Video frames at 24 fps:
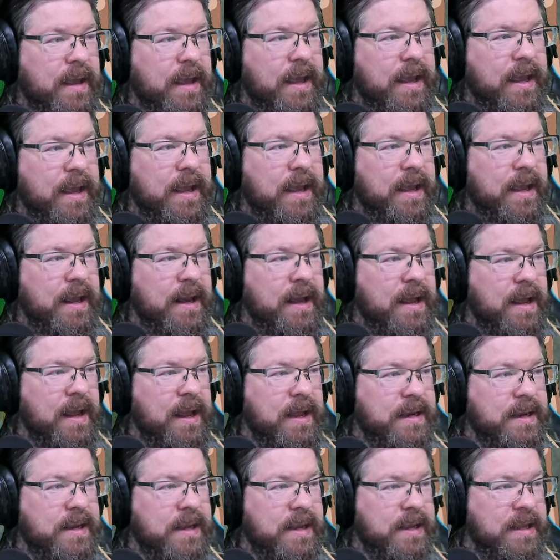And
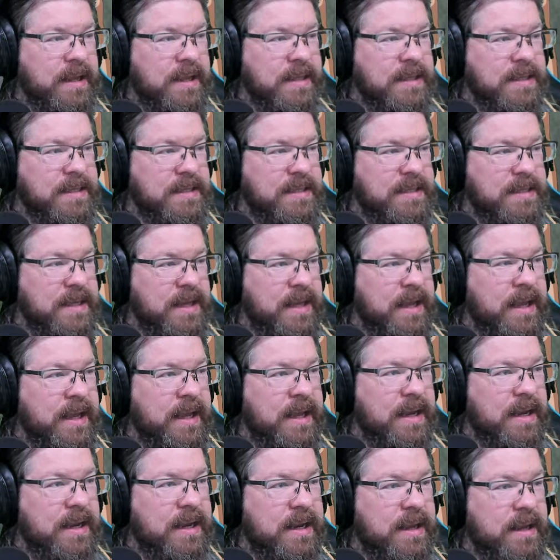Anya is
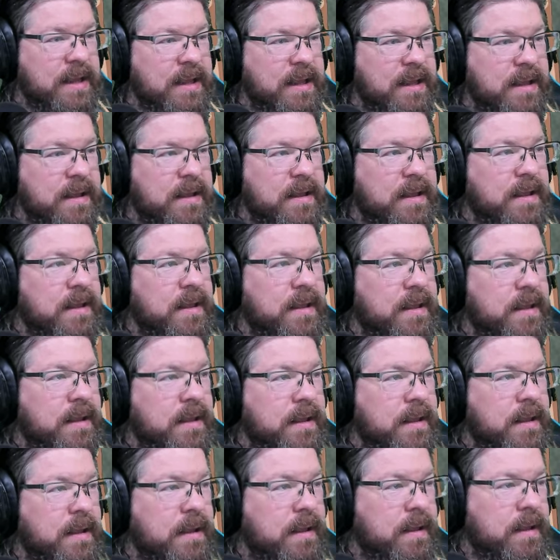in
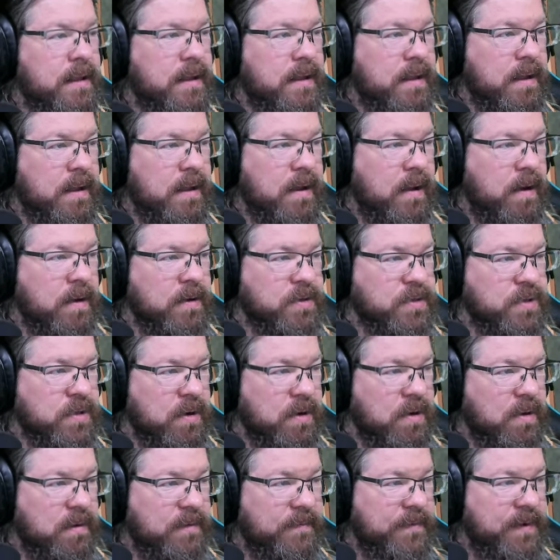our
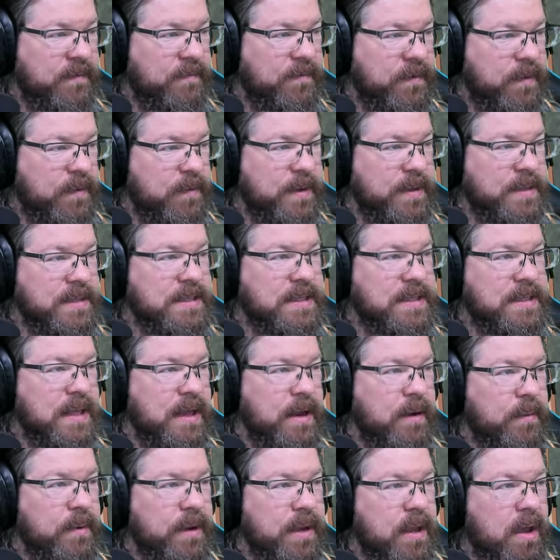circle of influence.
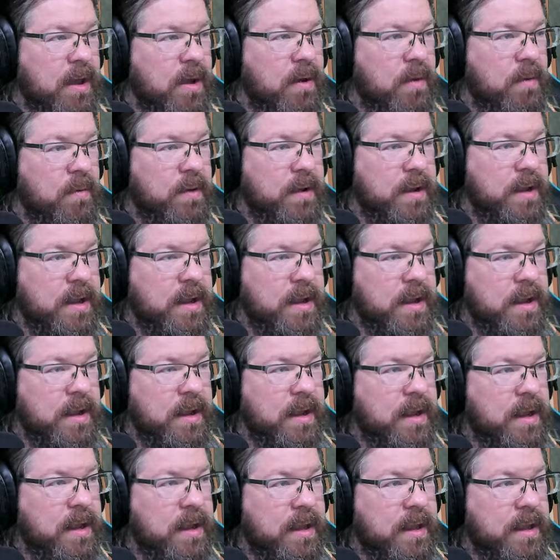There we go.
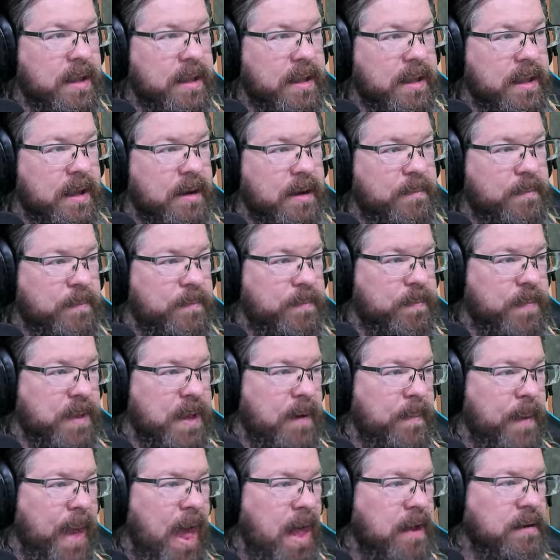Get him. Get
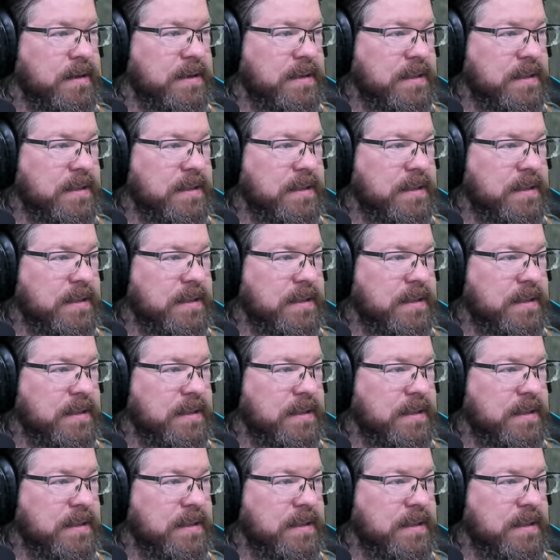her, Bell!